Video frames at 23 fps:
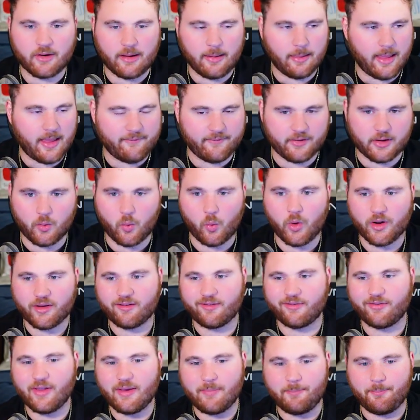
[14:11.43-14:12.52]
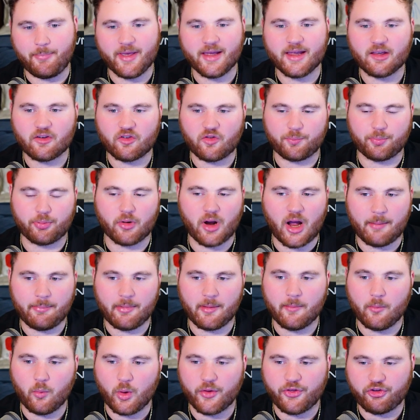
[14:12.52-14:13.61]
11. What's the biggest
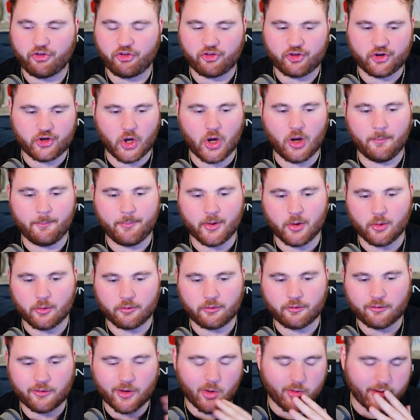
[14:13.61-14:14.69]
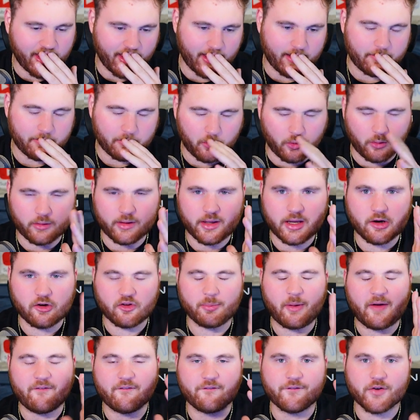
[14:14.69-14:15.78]
problem with snow boots? Okay, well, here's
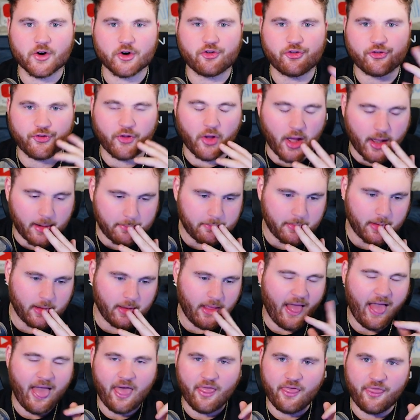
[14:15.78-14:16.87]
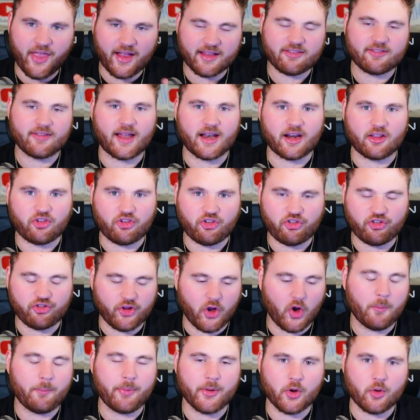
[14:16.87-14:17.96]
my first thought. That's not a
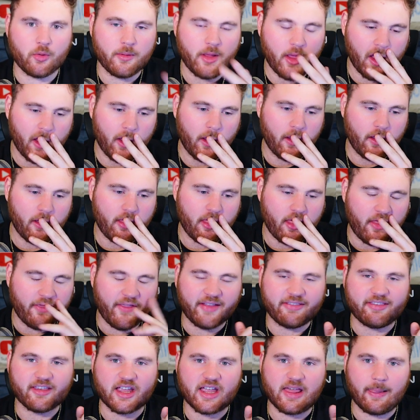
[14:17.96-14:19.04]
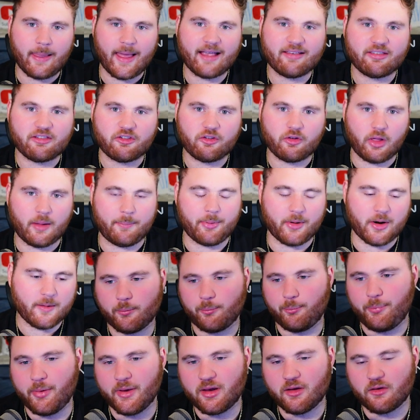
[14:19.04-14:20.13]
snow boot. That's a glass slipper.
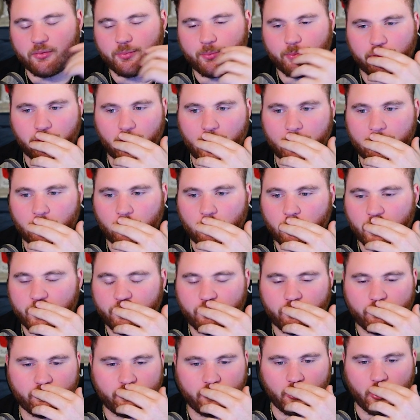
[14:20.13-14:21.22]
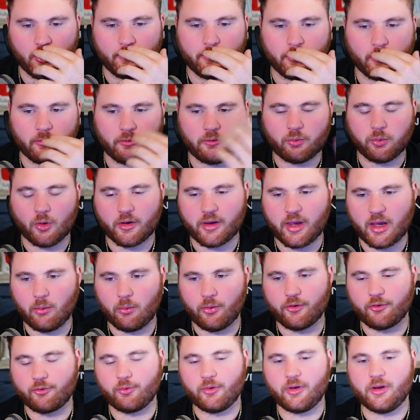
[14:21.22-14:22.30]
Biggest problem with snow boots. Okay, well,
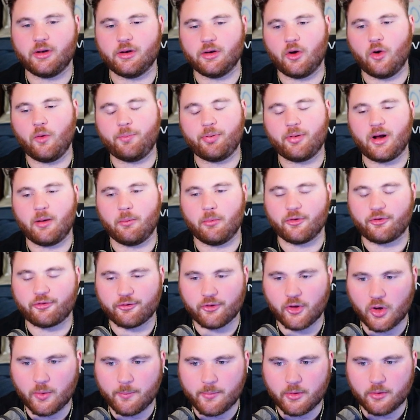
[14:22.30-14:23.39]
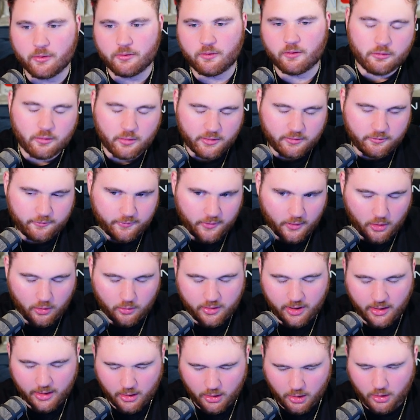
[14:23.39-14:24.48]
there's really no problem with snow boots. So
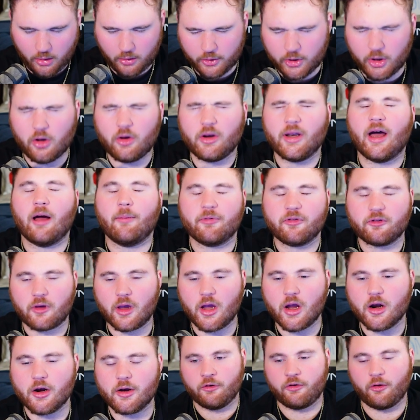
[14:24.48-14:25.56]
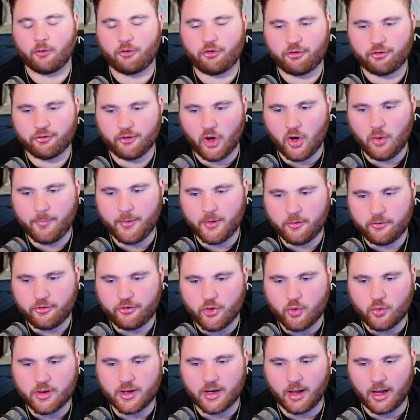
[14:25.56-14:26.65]
okay, oh no, now I'm scared. So snow boots,
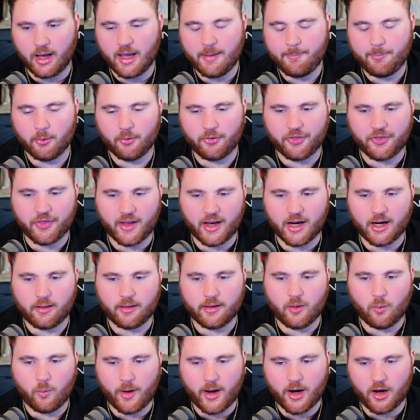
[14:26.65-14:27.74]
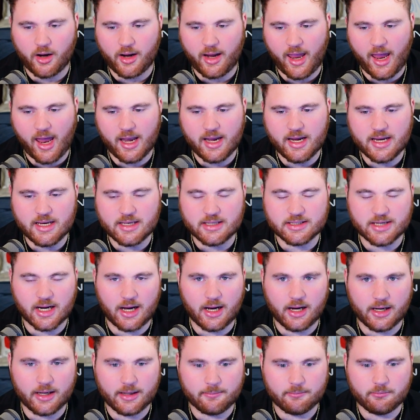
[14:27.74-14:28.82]
you could hypothetically wear at any
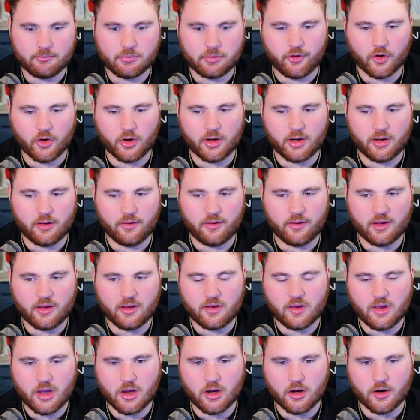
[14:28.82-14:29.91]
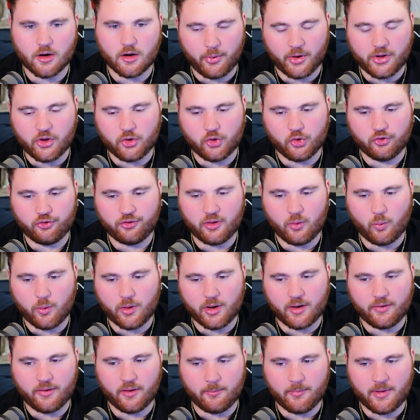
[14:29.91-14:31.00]
time during the year, but you usually
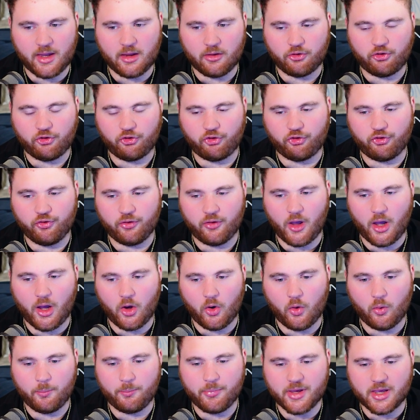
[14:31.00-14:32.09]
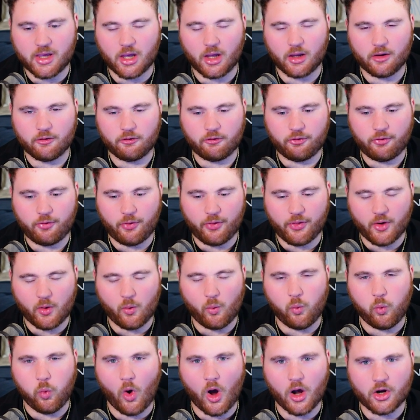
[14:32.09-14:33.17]
wear them in snow because they're
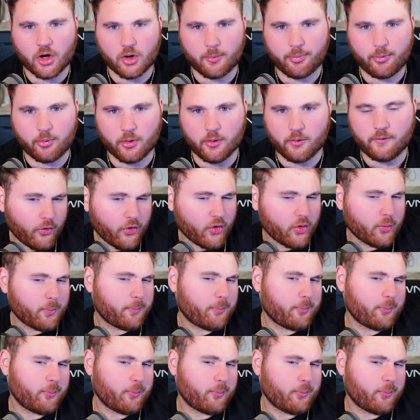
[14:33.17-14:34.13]
waterproof. There